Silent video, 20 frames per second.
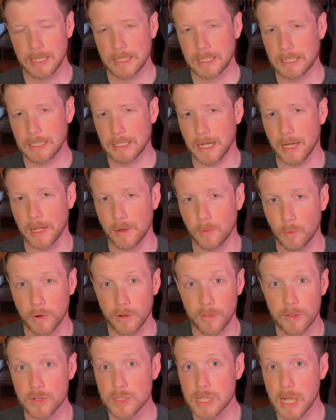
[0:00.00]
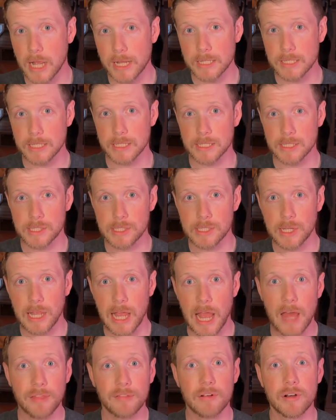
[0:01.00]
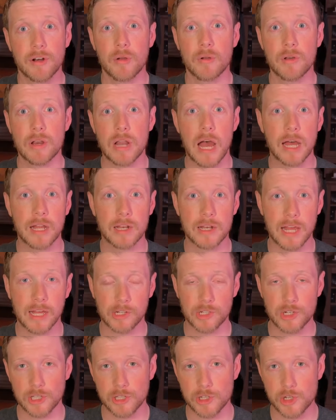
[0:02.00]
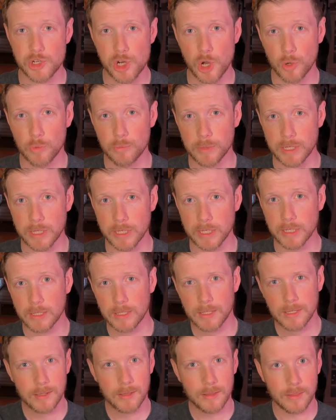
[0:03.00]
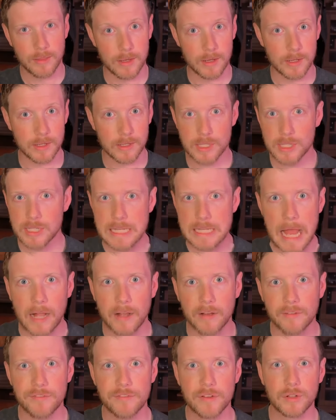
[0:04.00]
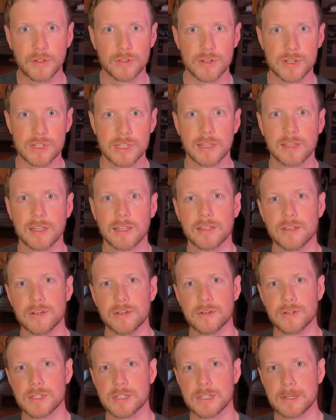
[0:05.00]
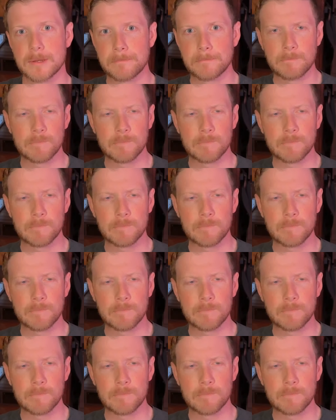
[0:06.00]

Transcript: One of their scientists, Catherine Onan, actually showed me the stack of filters that they use.